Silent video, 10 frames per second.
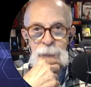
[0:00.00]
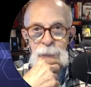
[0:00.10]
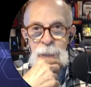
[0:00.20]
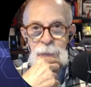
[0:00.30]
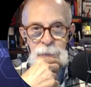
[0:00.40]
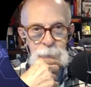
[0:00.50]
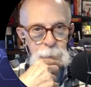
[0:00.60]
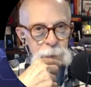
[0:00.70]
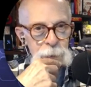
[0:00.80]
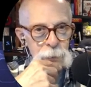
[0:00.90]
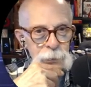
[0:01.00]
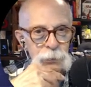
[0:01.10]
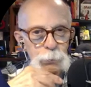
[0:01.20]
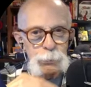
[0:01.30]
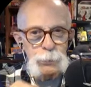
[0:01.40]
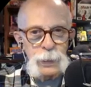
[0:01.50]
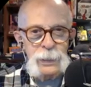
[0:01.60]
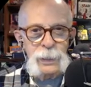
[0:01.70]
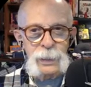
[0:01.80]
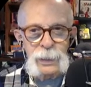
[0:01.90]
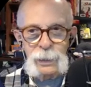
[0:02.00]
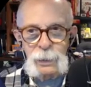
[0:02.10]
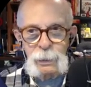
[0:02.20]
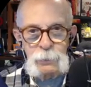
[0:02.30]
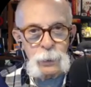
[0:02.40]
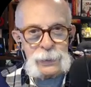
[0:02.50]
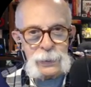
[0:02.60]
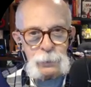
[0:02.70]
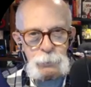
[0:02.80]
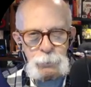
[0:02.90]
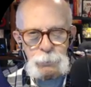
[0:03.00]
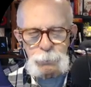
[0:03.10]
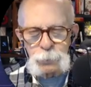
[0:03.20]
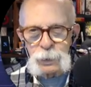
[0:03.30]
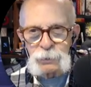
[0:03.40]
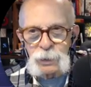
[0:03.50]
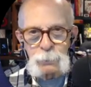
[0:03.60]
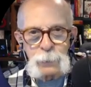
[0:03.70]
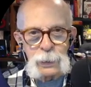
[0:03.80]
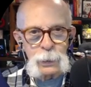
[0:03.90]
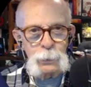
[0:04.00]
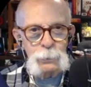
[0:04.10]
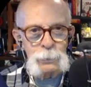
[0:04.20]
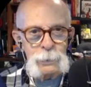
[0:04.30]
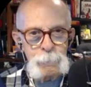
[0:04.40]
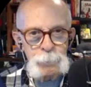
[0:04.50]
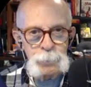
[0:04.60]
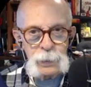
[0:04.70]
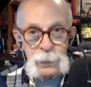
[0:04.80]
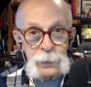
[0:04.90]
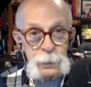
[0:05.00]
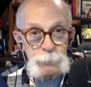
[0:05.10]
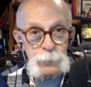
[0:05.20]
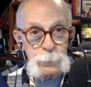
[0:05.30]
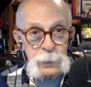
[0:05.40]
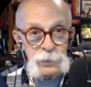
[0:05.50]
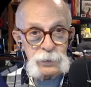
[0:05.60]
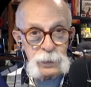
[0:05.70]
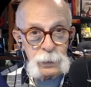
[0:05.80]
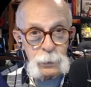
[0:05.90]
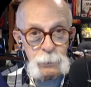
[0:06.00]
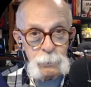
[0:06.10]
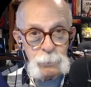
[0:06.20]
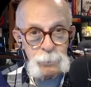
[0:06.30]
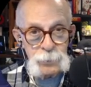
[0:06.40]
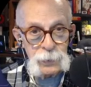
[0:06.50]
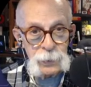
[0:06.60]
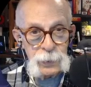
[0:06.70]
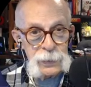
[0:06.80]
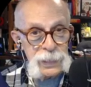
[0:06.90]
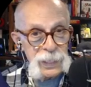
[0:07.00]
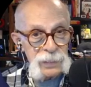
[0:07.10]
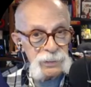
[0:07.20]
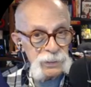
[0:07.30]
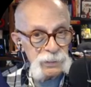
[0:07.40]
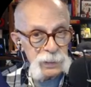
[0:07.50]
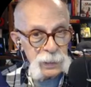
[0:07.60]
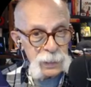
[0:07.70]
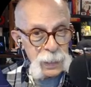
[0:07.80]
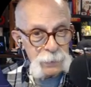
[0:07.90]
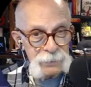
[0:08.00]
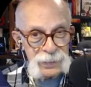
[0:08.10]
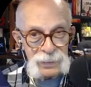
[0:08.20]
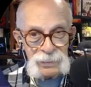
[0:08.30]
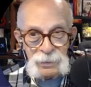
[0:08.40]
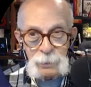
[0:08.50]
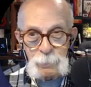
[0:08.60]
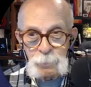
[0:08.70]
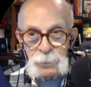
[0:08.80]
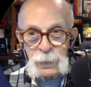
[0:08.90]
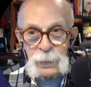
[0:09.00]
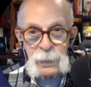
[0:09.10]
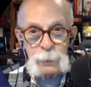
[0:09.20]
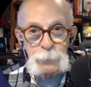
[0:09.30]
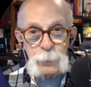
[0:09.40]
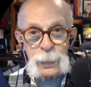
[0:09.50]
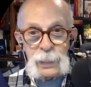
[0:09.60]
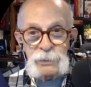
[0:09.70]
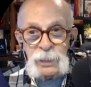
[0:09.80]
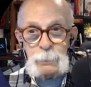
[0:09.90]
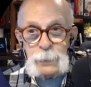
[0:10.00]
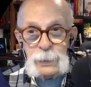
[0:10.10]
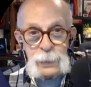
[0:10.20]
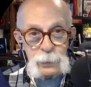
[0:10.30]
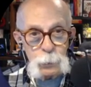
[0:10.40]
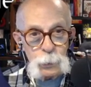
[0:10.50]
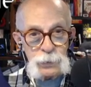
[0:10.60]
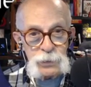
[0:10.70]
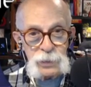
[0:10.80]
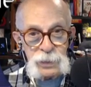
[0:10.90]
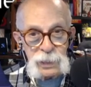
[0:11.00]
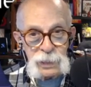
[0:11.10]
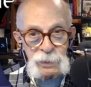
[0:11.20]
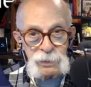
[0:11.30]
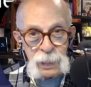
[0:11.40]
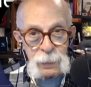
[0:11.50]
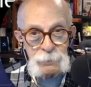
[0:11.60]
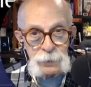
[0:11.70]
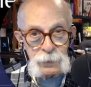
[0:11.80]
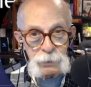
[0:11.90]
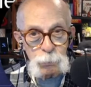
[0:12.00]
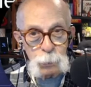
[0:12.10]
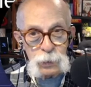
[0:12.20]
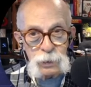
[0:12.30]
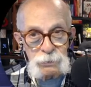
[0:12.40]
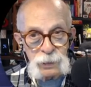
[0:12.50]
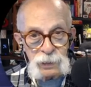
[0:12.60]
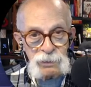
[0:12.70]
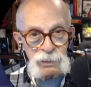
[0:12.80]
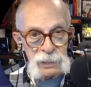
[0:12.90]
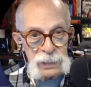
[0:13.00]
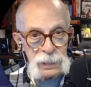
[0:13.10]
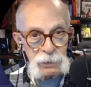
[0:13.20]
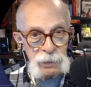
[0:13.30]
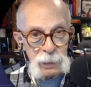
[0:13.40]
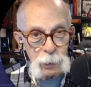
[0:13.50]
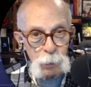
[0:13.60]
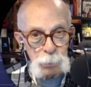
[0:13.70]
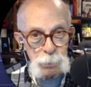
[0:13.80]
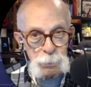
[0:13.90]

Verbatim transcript: Yeah. Wow. So f- I uh no, I can get to, through this on my own. I did a few minutes ago. Yes, isn't it obvious? If you're asking me that question, it is obvious which of us needs help.